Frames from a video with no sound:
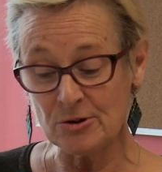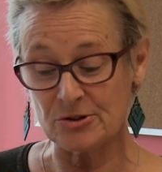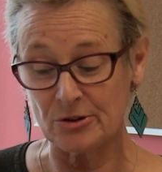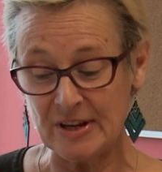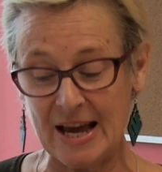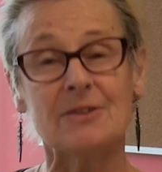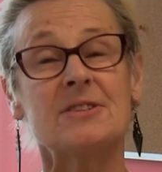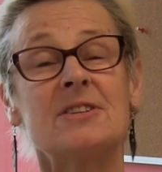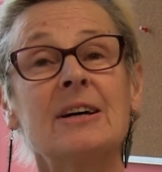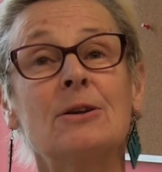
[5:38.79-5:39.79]
those on the
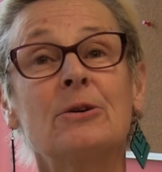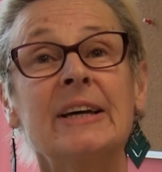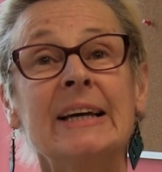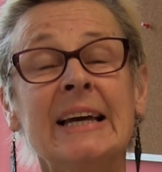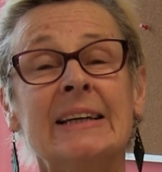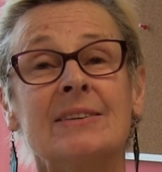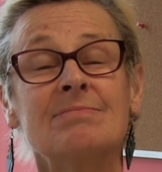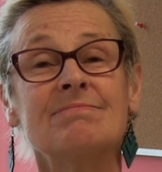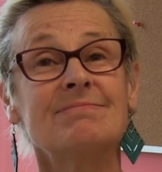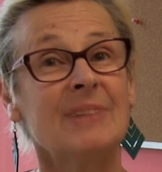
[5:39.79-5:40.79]
outside looking in,
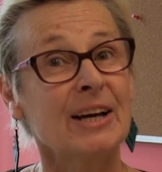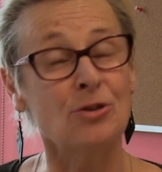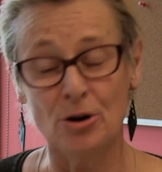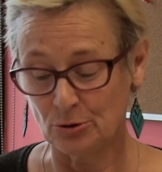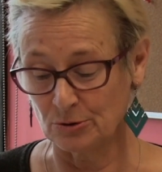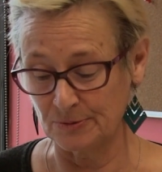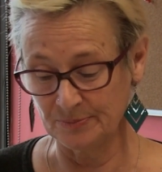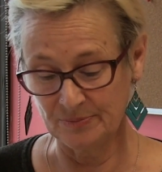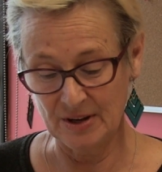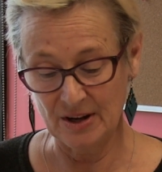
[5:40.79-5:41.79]
like Donald.